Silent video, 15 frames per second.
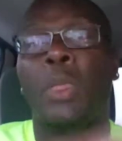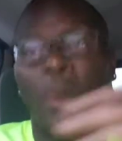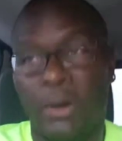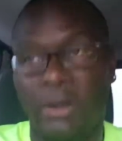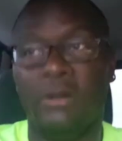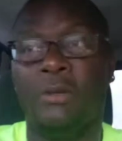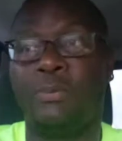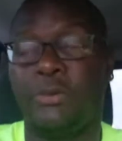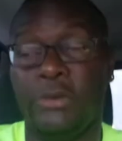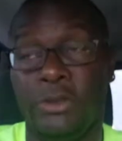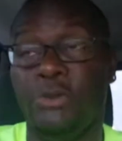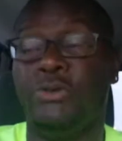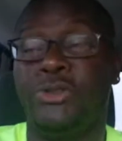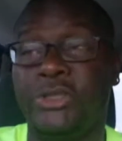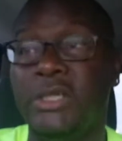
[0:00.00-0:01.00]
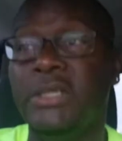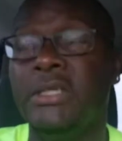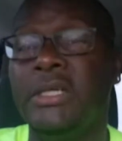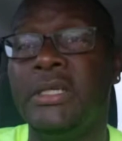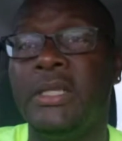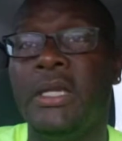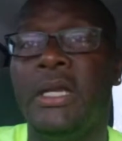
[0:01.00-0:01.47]
you
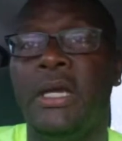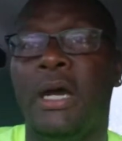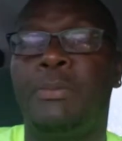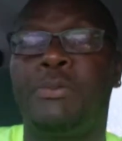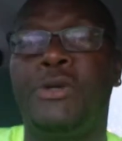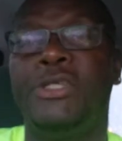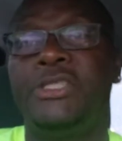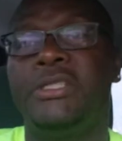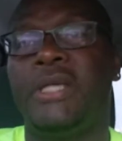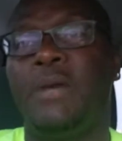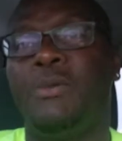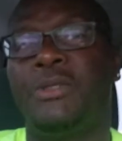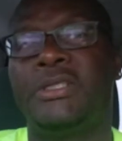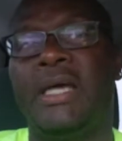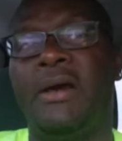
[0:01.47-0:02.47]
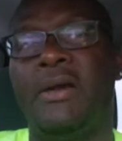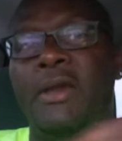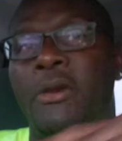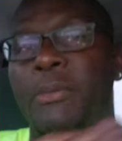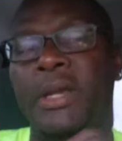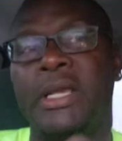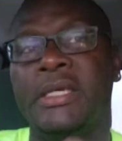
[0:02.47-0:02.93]
should appreciate what's out
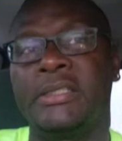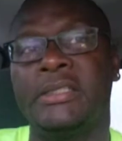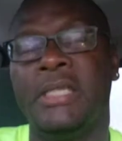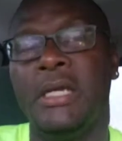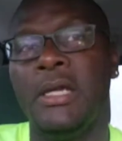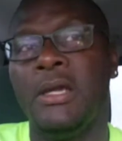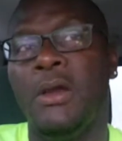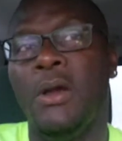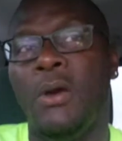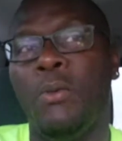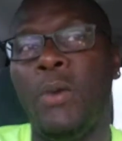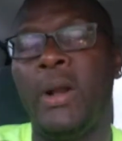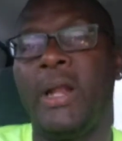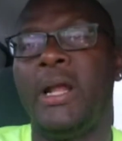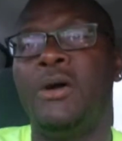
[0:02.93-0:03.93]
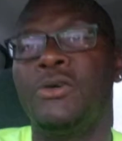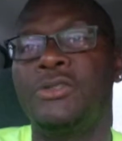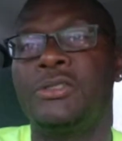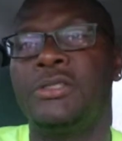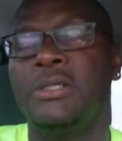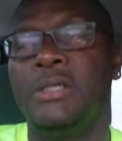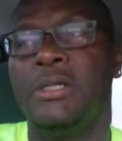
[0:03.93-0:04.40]
here, because what
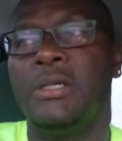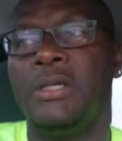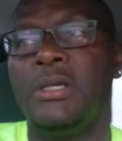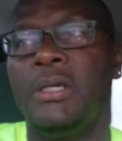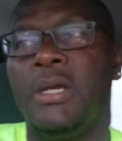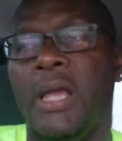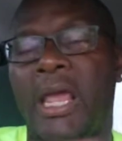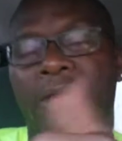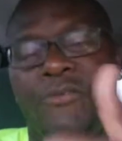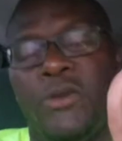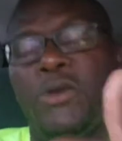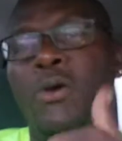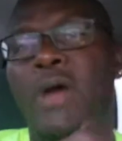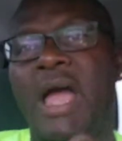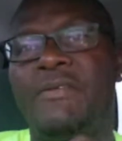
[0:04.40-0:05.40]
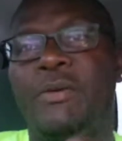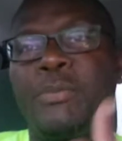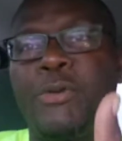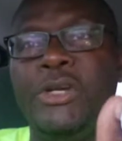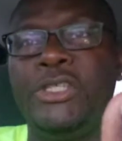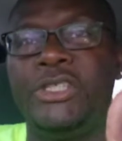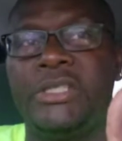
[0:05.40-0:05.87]
else, if you don't have
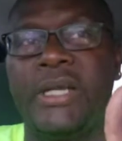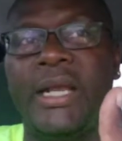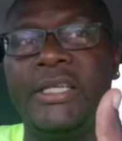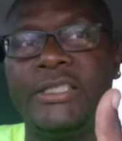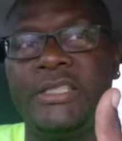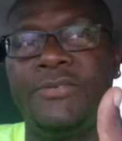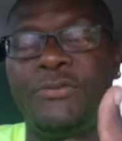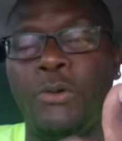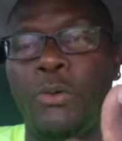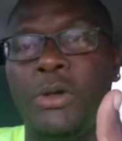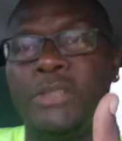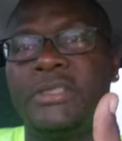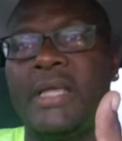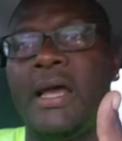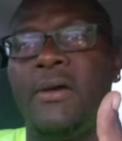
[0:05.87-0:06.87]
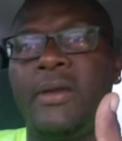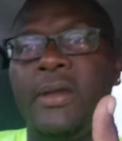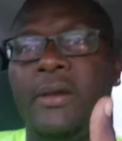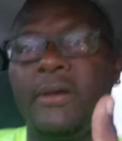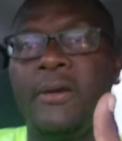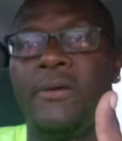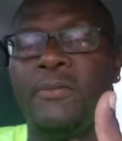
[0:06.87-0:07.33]
appreciation for what's out
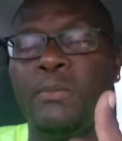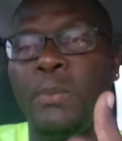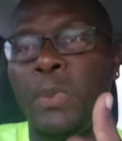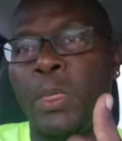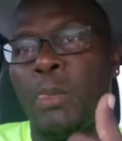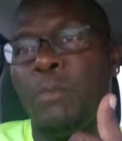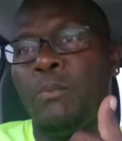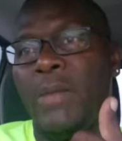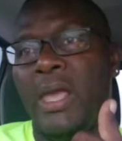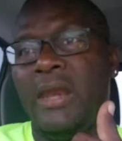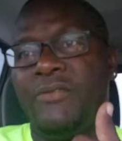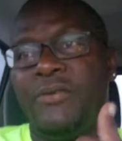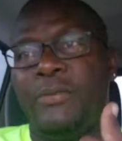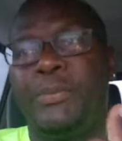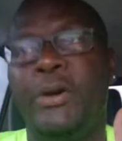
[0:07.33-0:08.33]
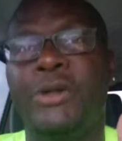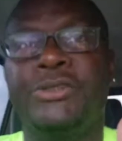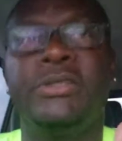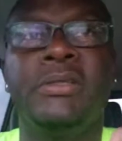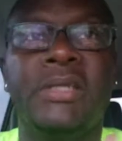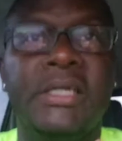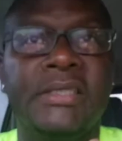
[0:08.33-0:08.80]
here, and if a
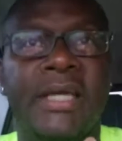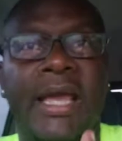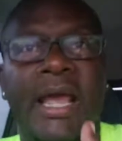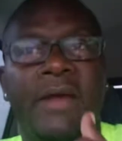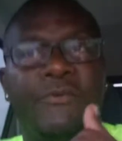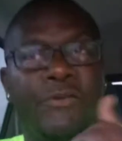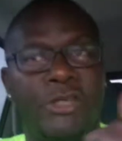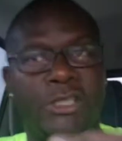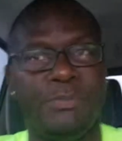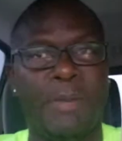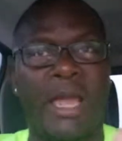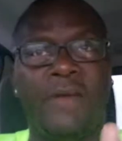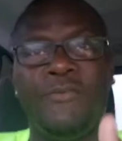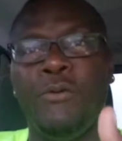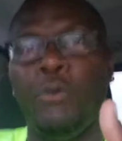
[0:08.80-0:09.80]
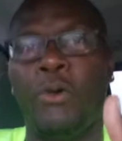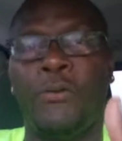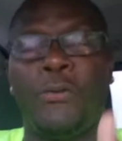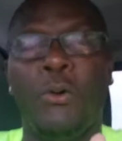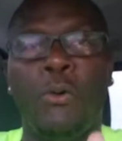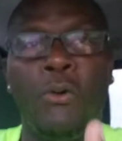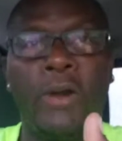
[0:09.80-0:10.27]
person doesn't have respect for
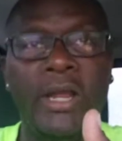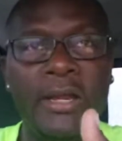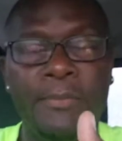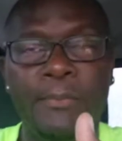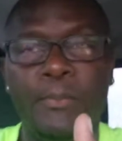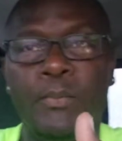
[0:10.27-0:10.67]
authority,